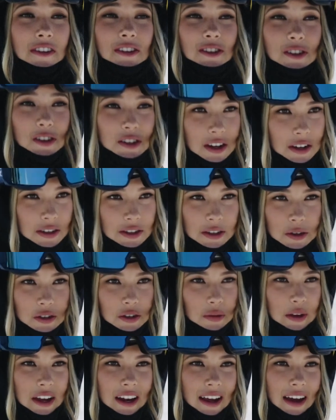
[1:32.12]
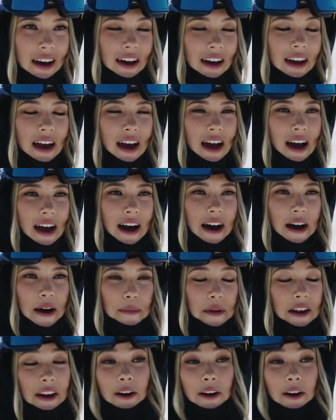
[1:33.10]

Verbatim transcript: if it's just on social media, um,